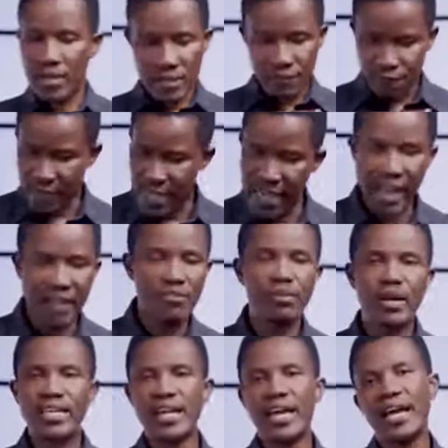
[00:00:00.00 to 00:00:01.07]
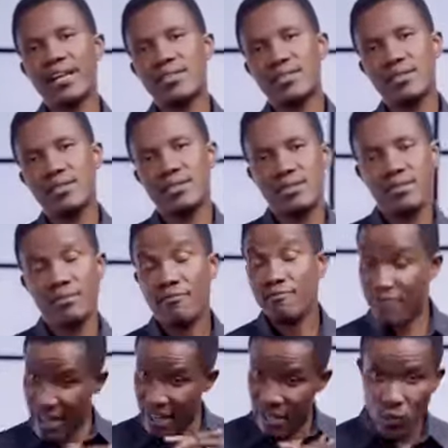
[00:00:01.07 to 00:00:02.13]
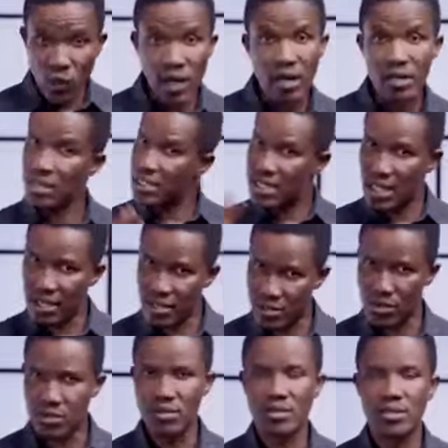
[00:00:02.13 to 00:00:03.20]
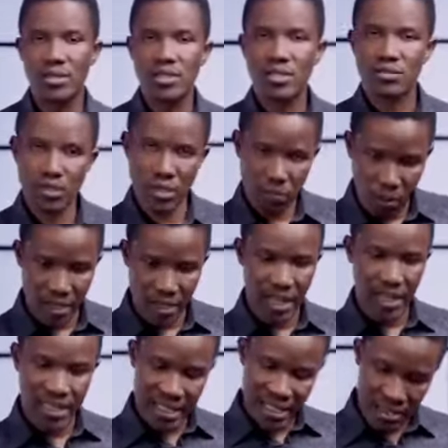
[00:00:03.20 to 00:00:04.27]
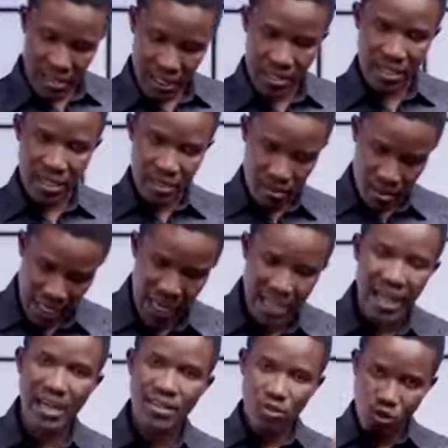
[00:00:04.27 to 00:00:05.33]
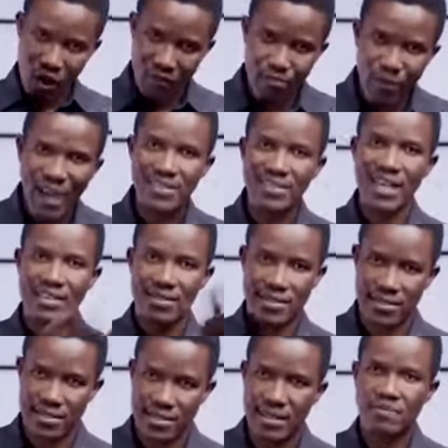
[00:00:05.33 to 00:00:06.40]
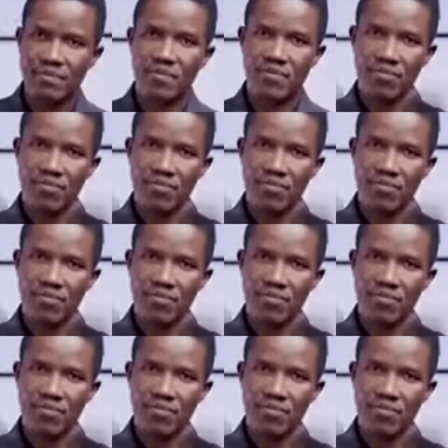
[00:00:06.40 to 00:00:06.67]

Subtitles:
They fed everybody head very well, not a little, to the point that they gathered 12 baskets